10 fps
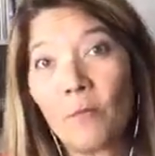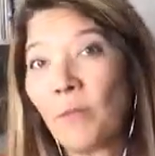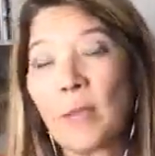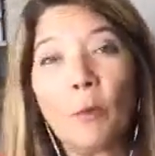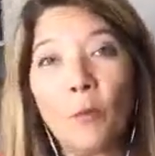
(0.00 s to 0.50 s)

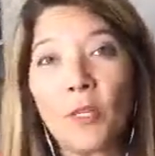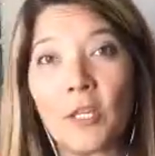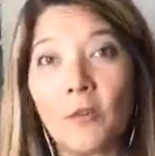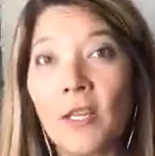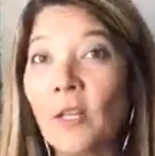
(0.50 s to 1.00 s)
people would
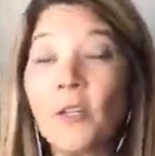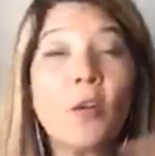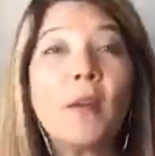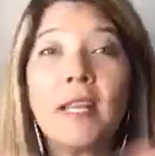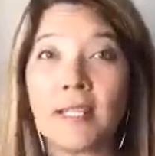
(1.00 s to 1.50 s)
use. Here's a
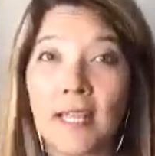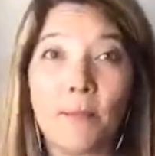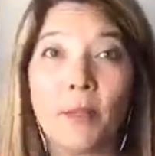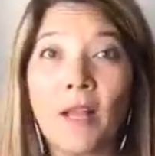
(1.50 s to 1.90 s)
great example.